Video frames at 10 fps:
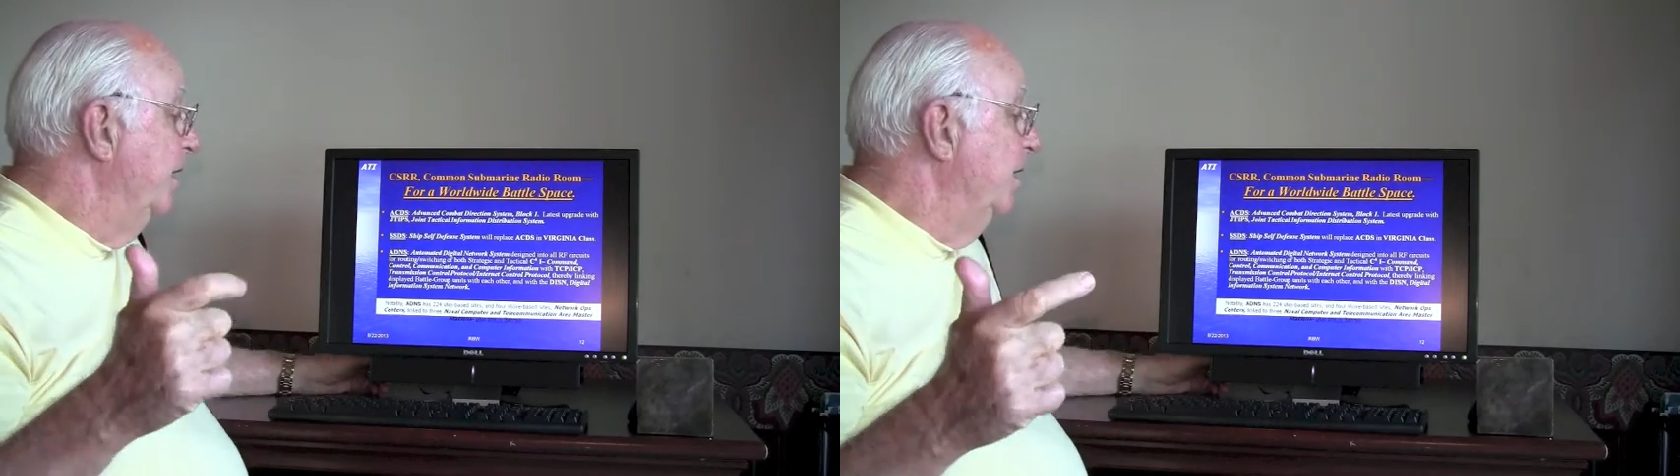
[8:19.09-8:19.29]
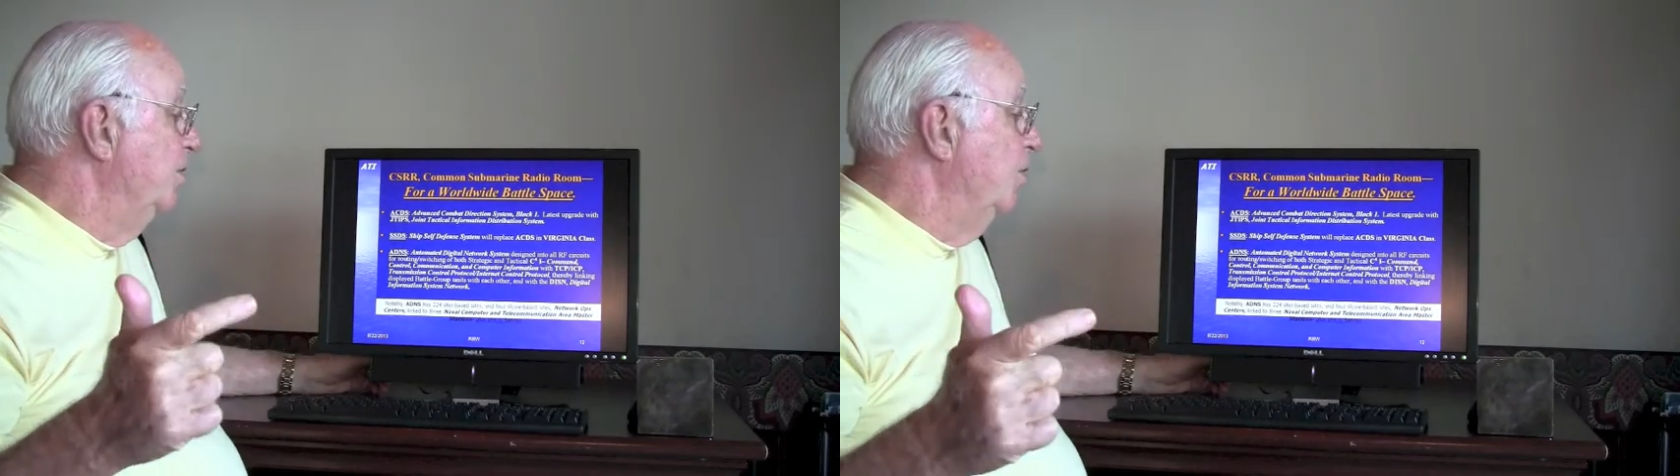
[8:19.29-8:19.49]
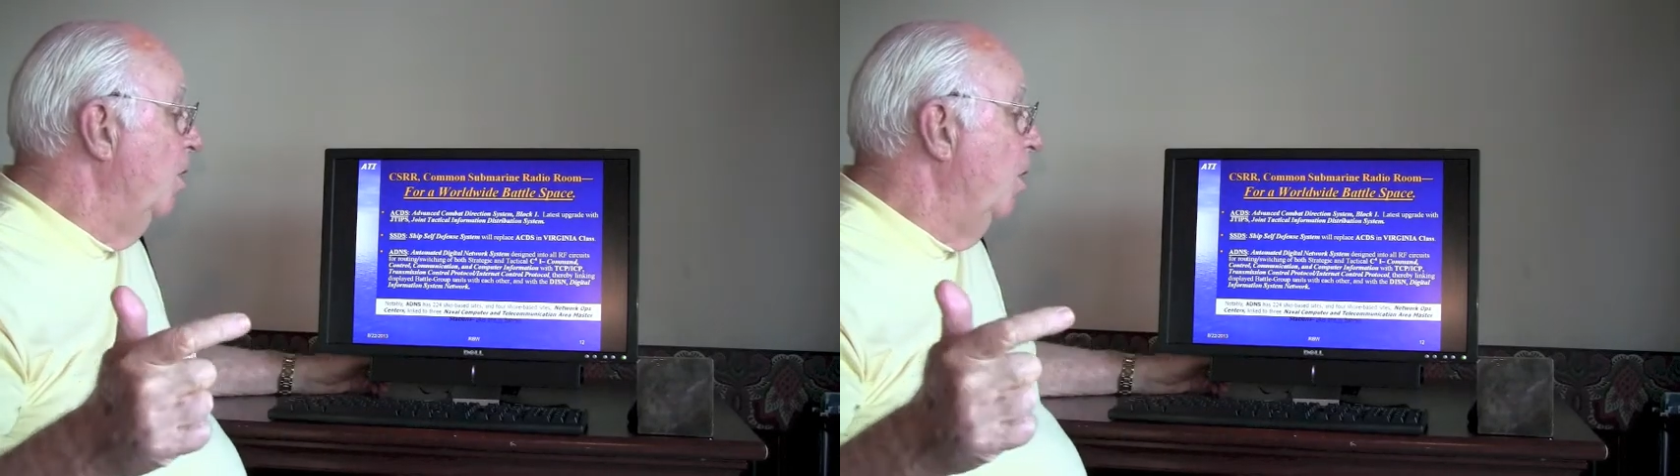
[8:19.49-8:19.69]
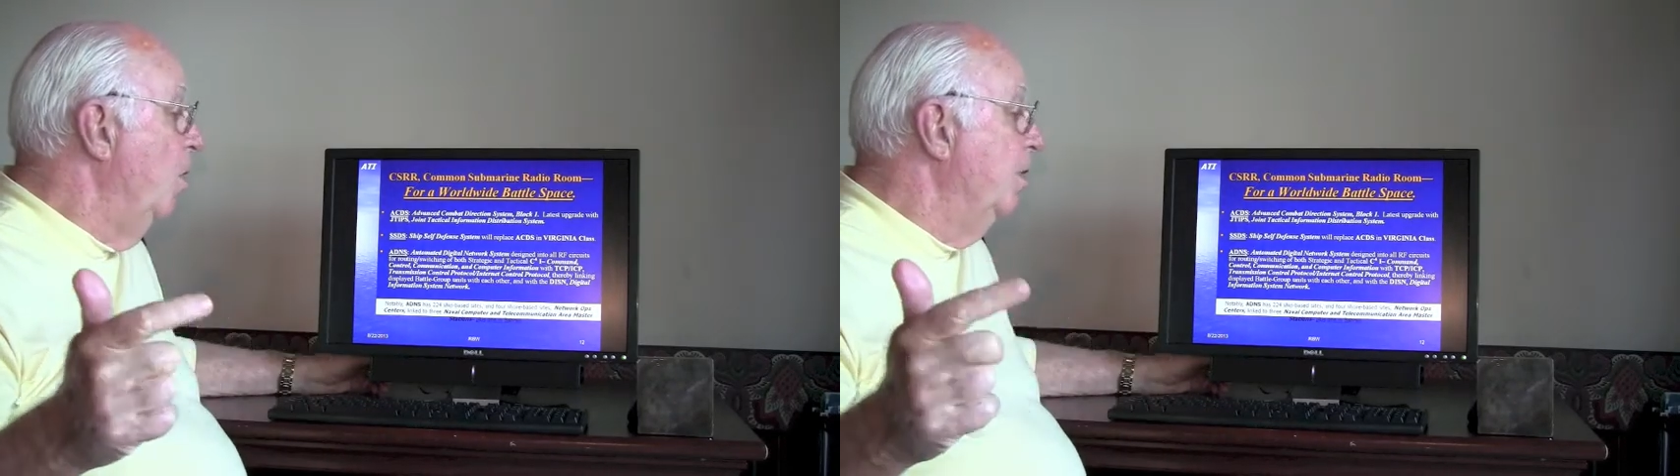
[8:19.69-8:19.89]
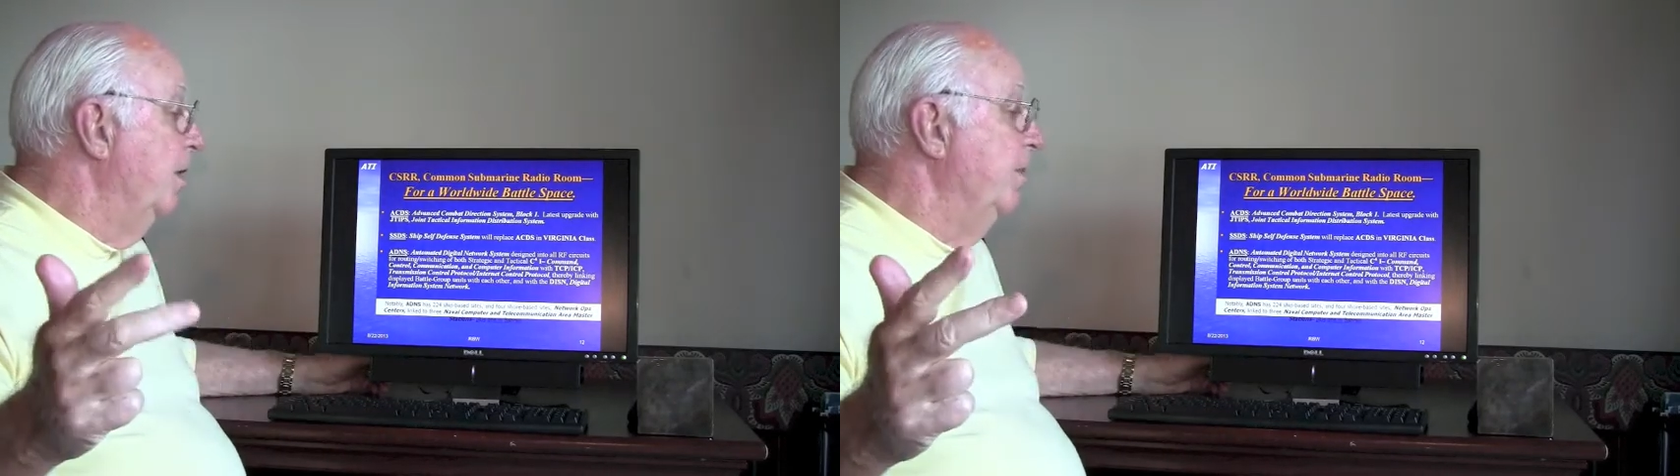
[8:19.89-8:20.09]

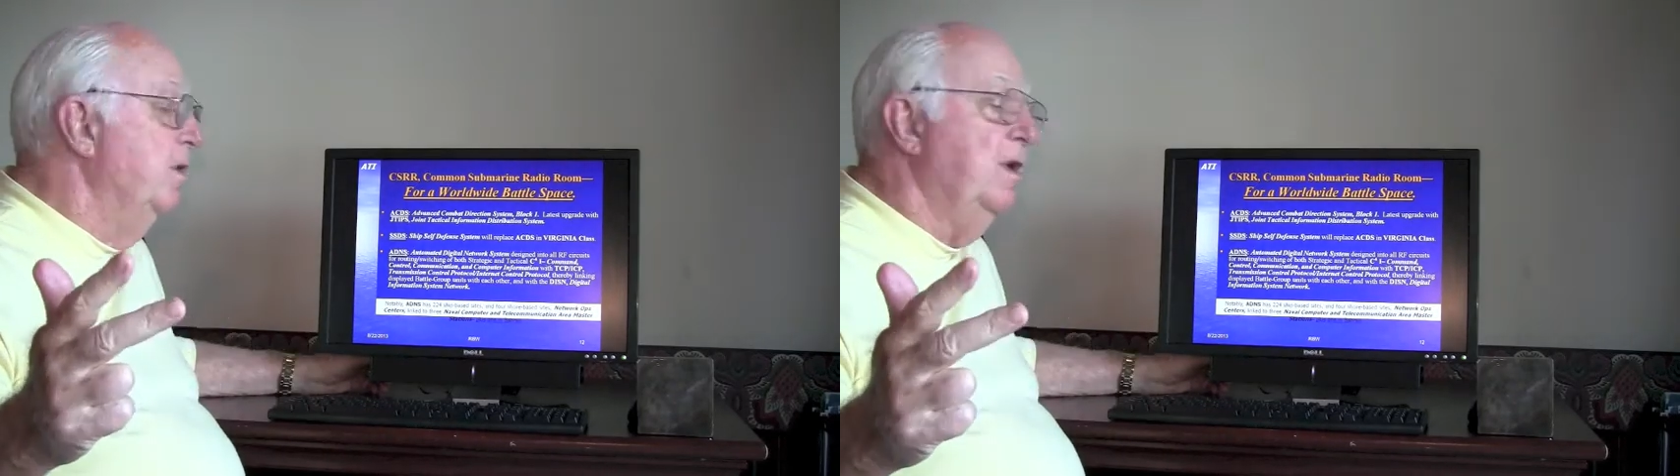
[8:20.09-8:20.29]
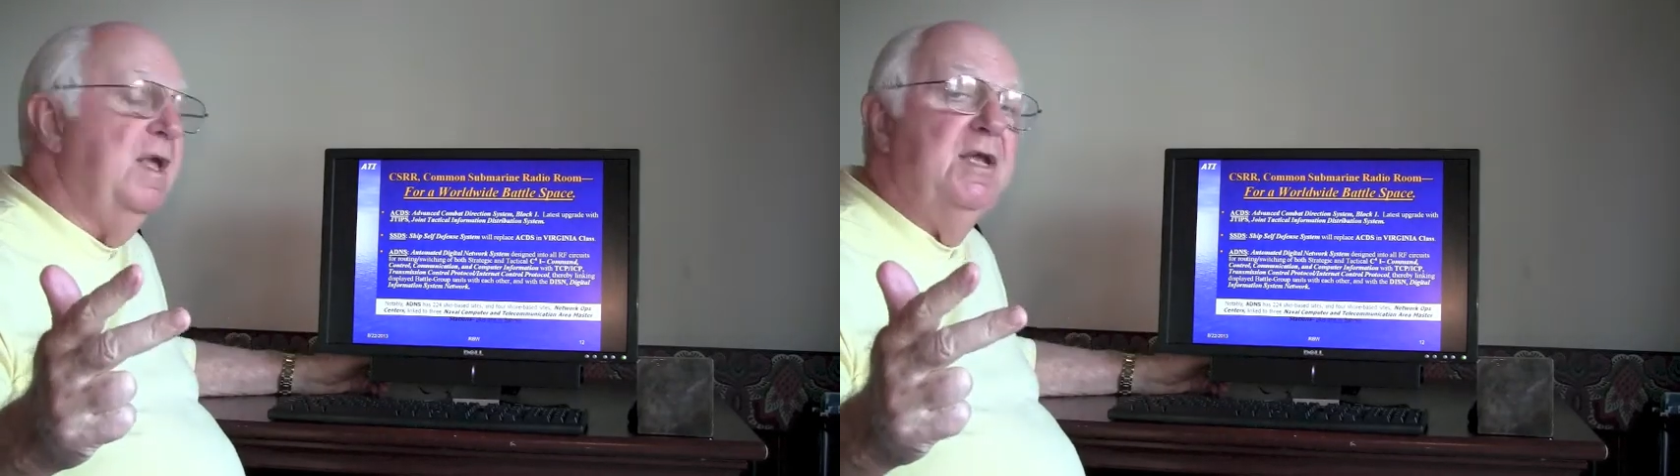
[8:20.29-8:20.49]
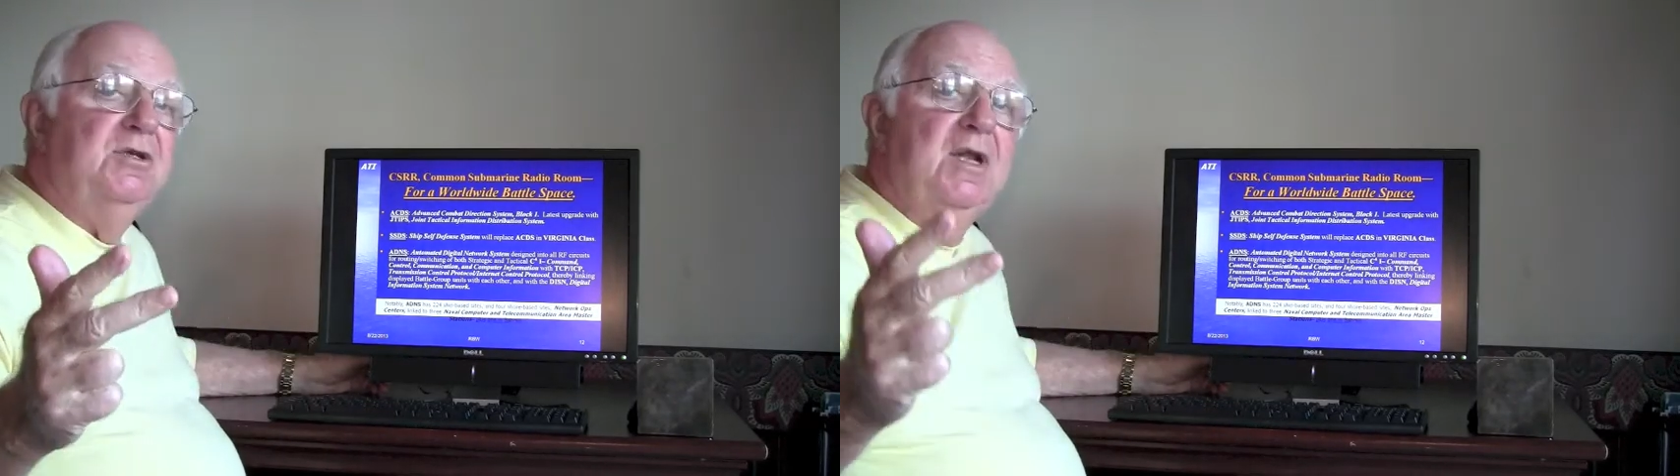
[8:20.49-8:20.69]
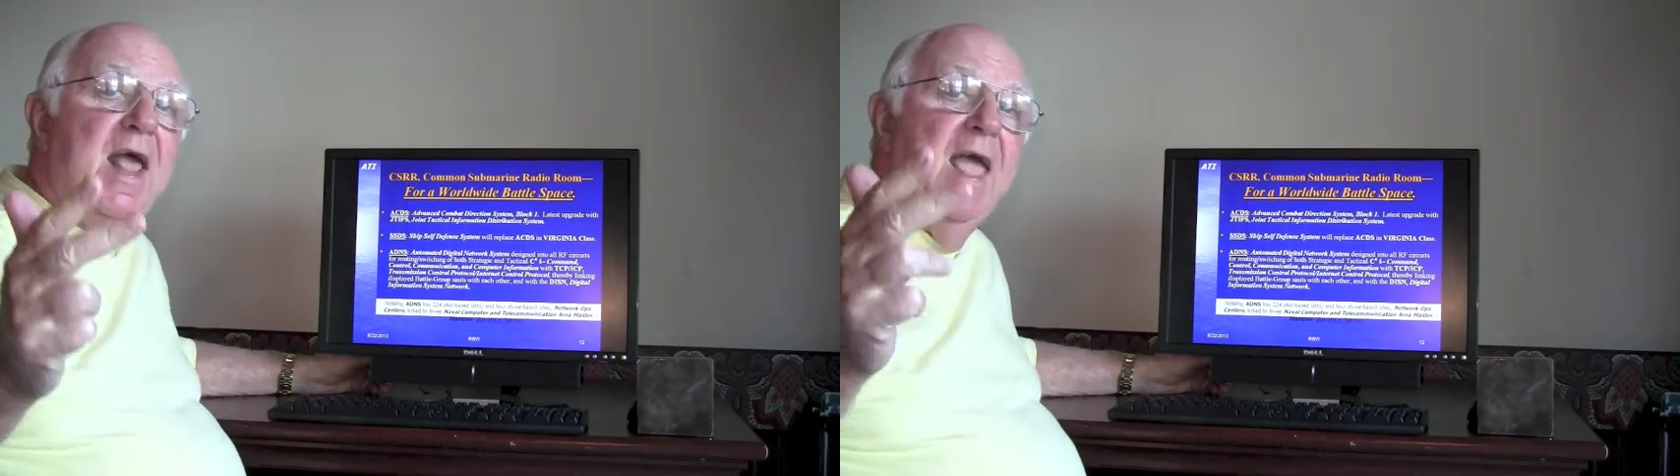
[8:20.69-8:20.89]
control, communication,